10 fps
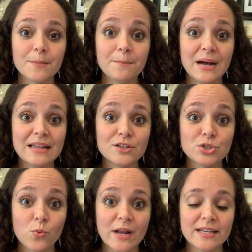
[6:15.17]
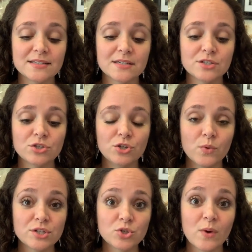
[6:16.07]
by the 20s. So you
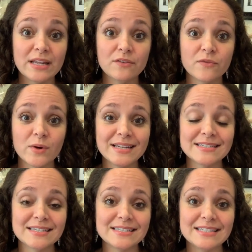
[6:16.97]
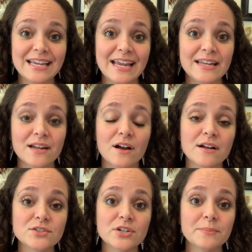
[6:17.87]
want 20, 40, 60, 80,
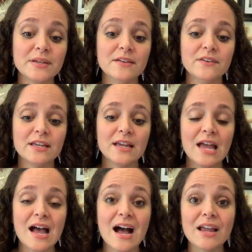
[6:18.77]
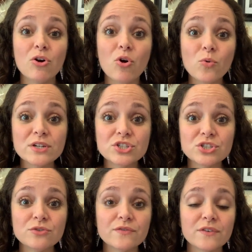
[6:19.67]
100 PV. I always
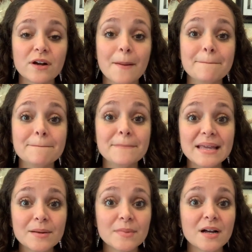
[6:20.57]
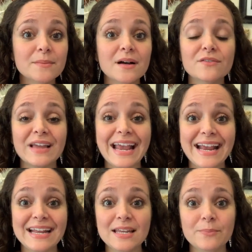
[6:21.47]
shoot for a minimum of
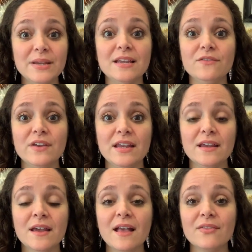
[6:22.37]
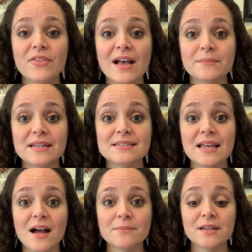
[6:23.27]
80 PV. That means
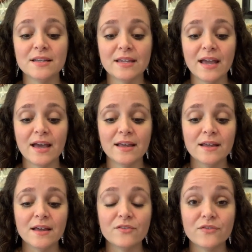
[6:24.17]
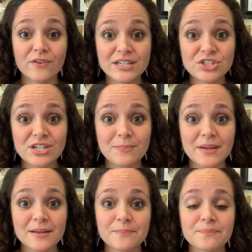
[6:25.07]
that I'm gonna get free
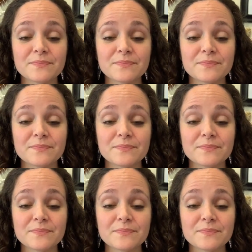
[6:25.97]
shipping